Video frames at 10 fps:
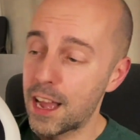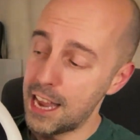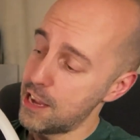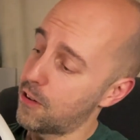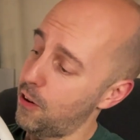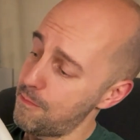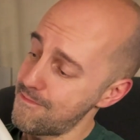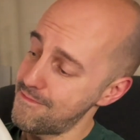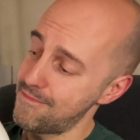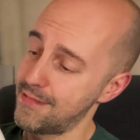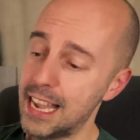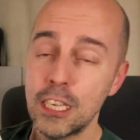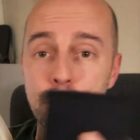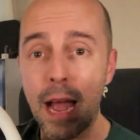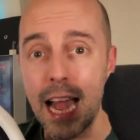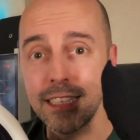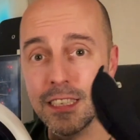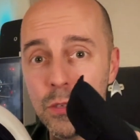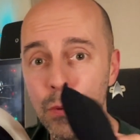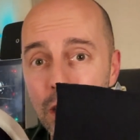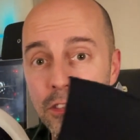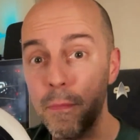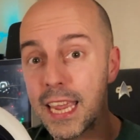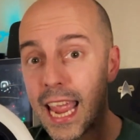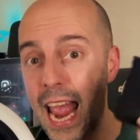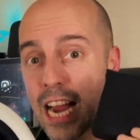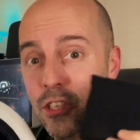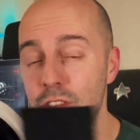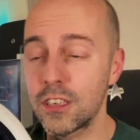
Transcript: And you've got these pads as well to make it extra